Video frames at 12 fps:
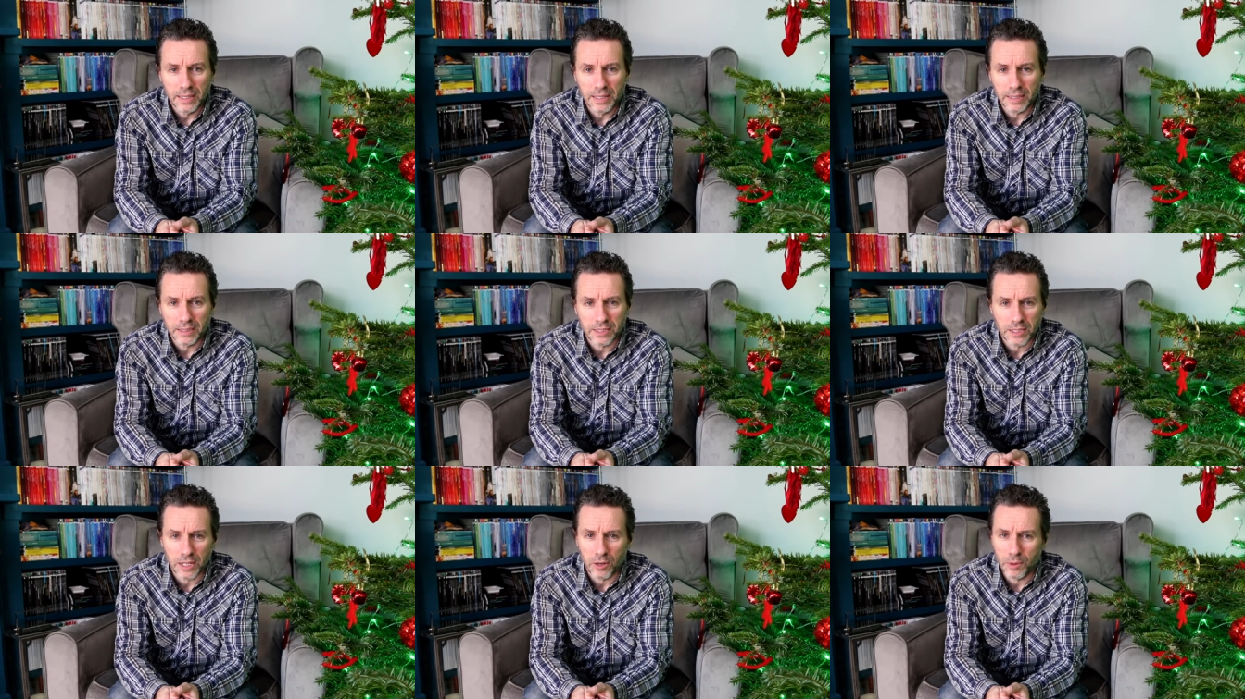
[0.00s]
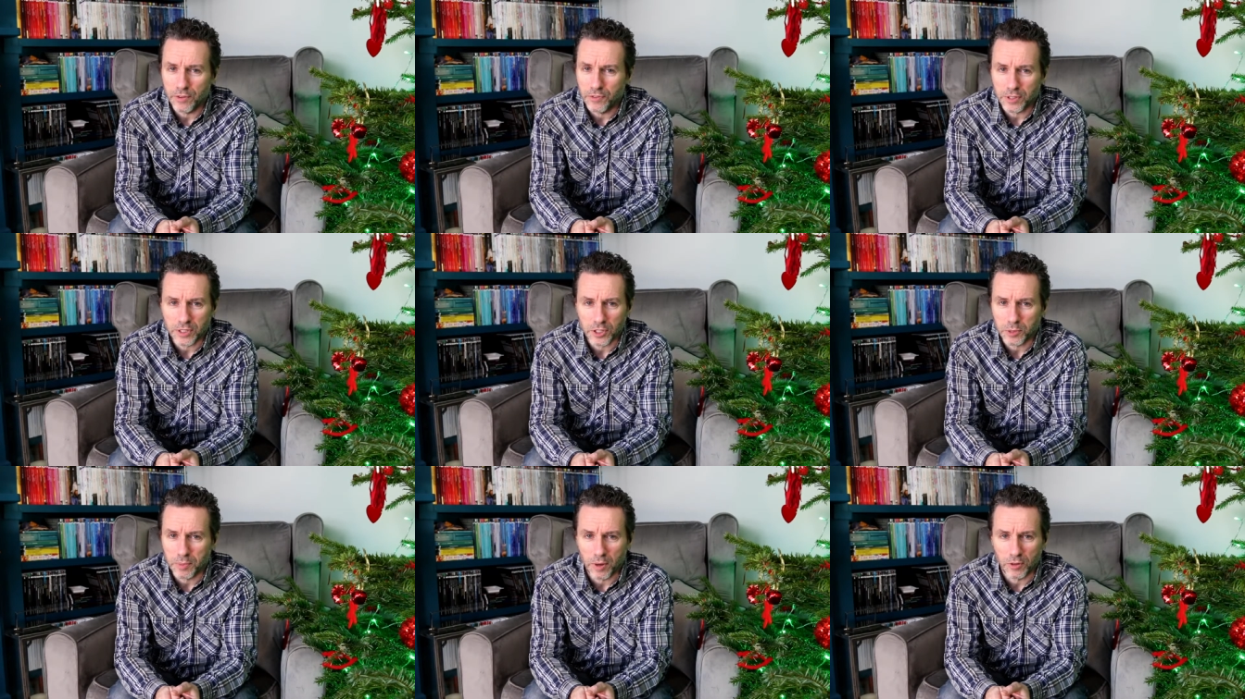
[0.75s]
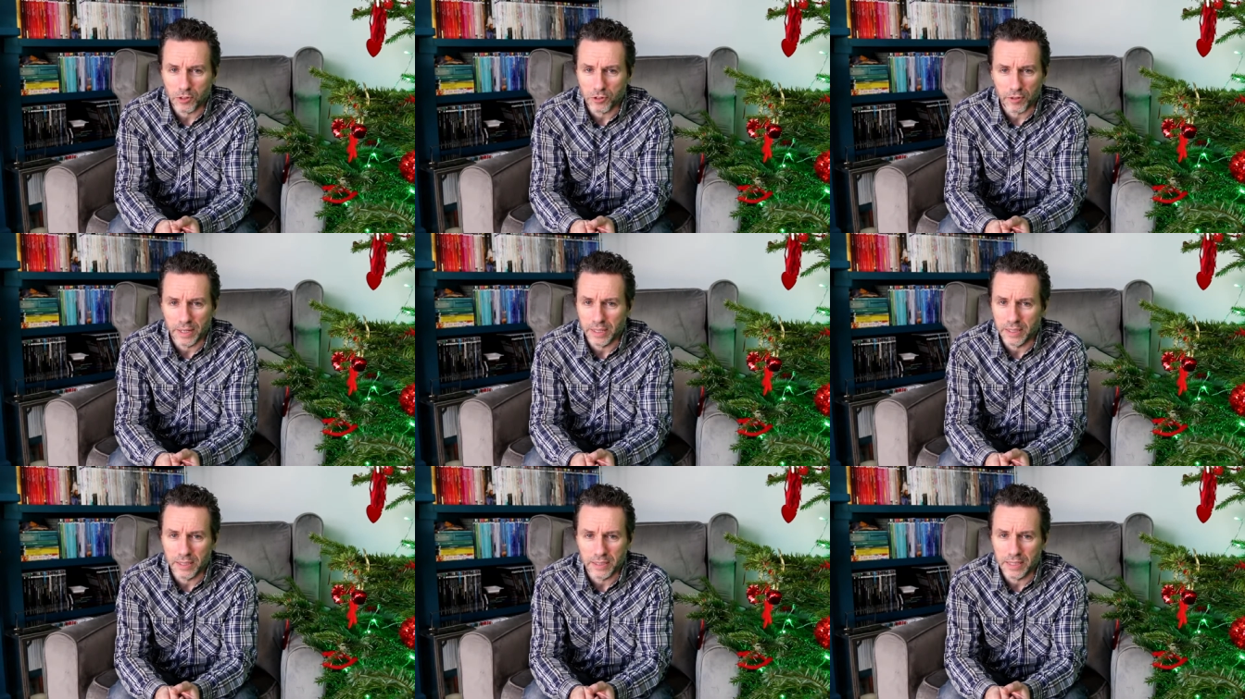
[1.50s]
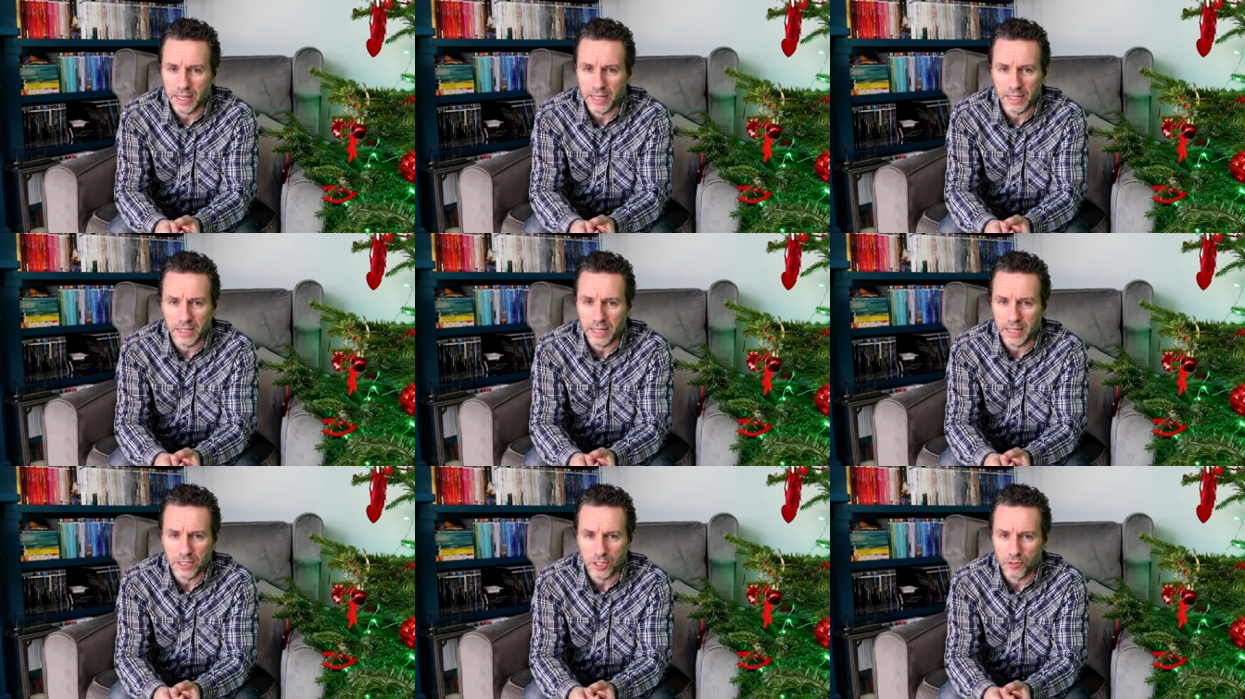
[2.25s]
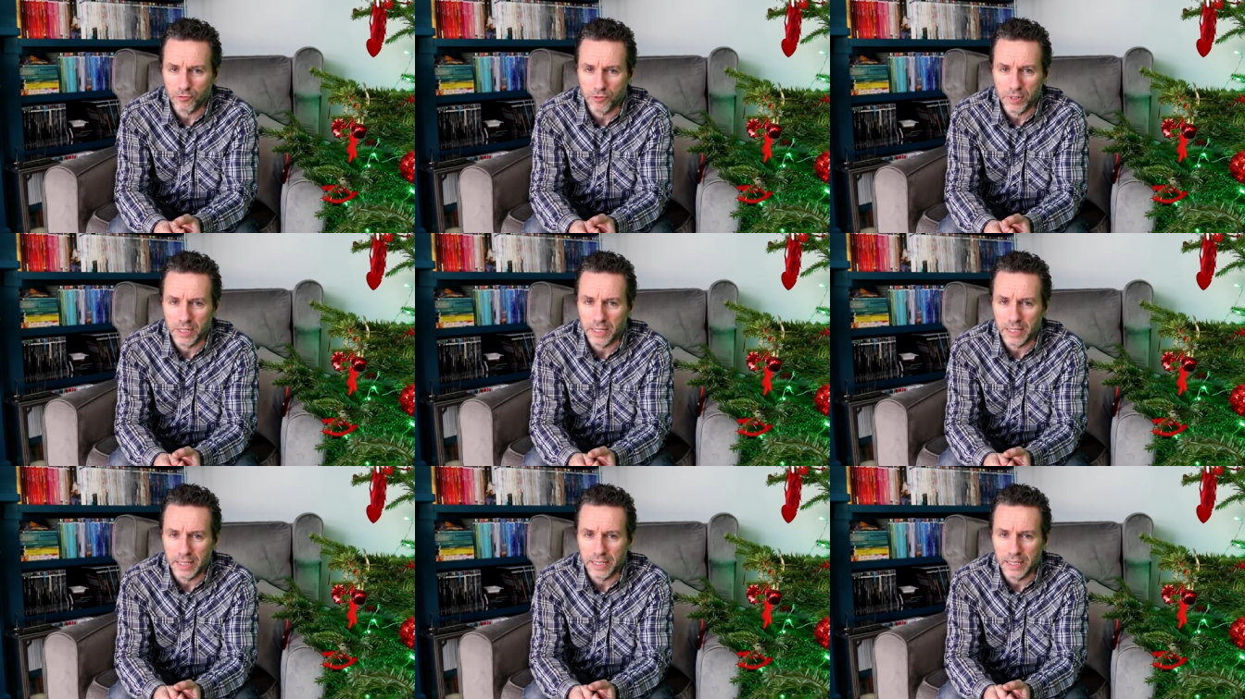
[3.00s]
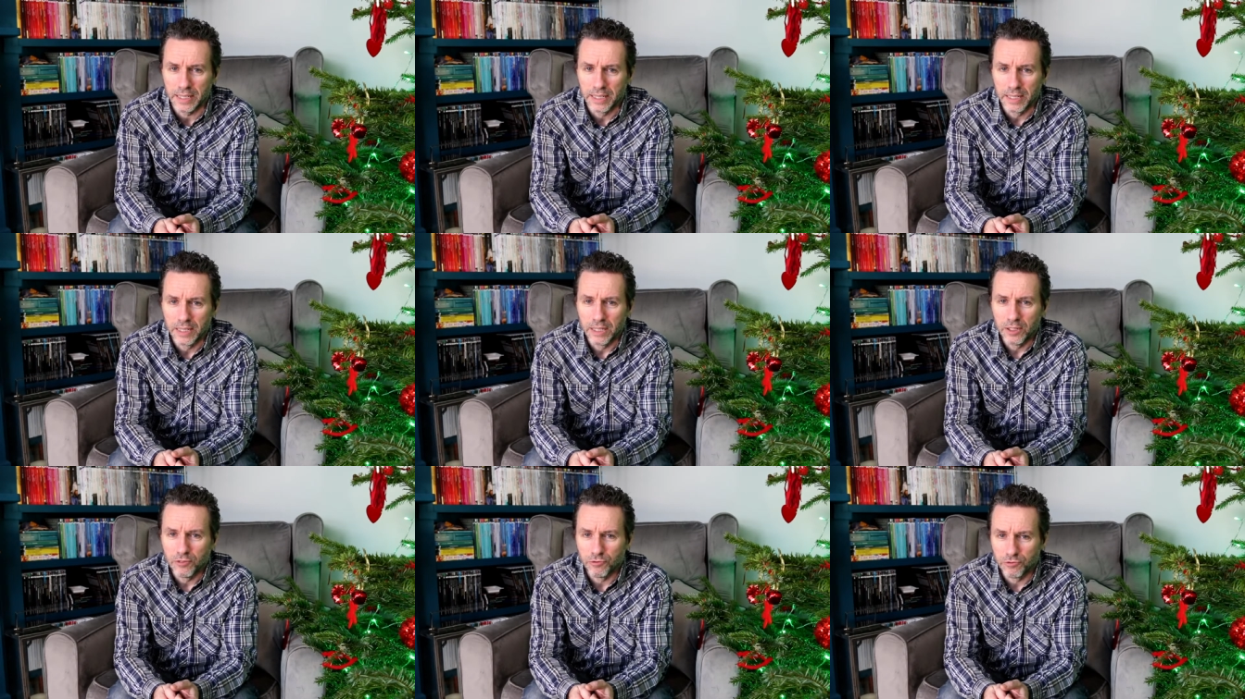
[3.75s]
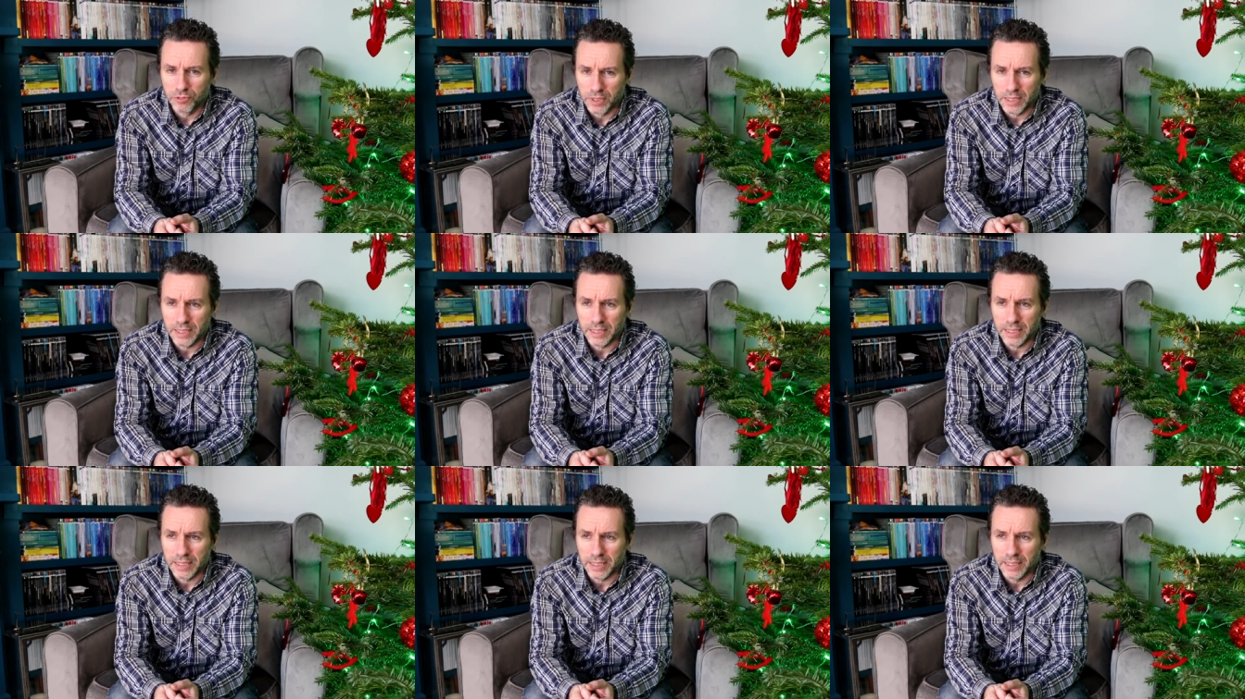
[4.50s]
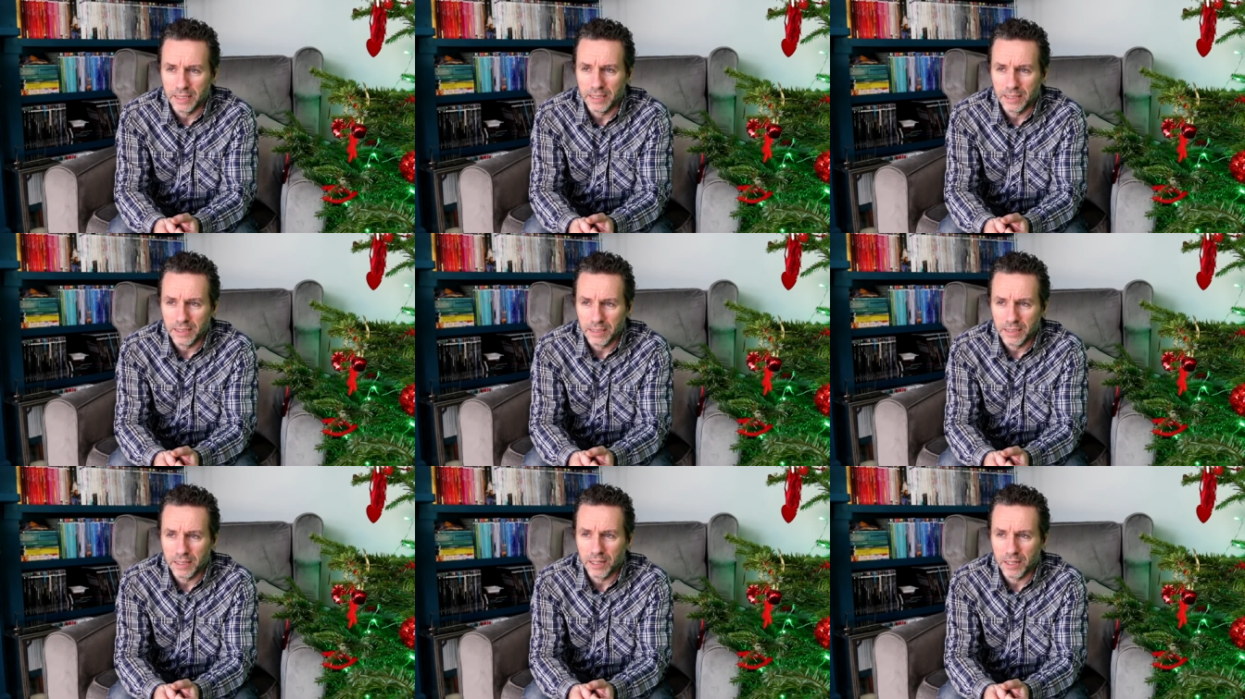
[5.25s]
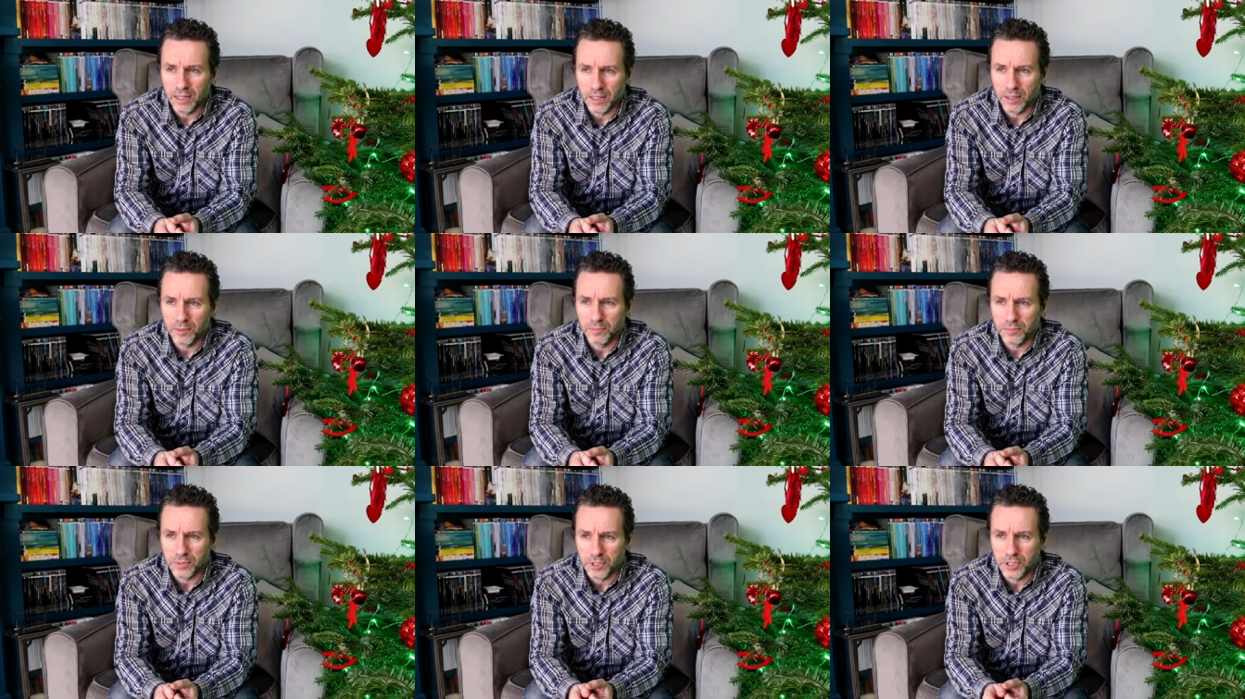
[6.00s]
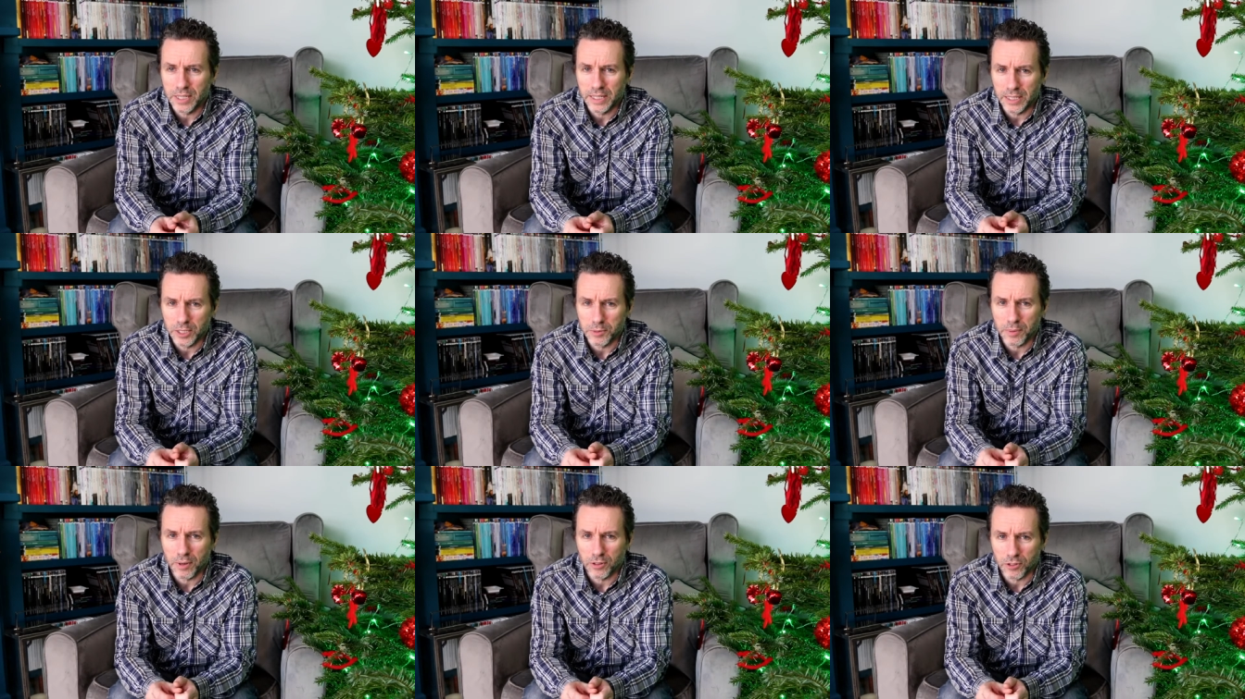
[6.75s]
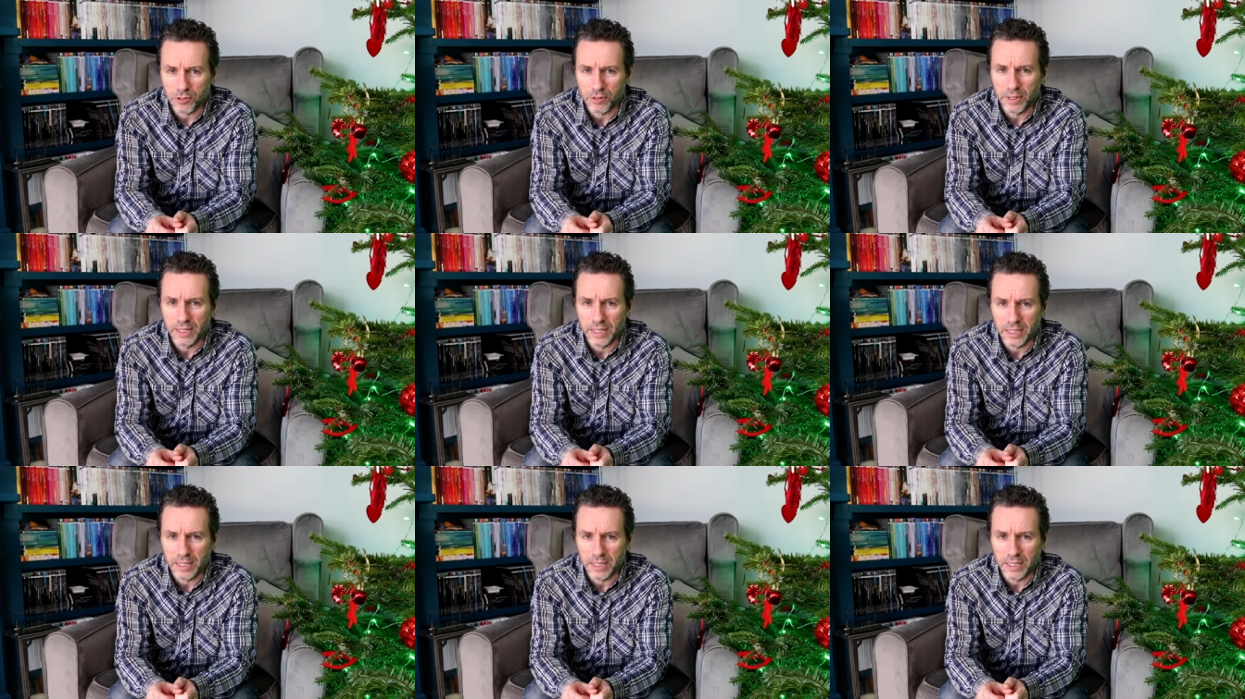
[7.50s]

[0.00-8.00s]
And so if it's a smokescreen, then it's a really, really silly smokescreen.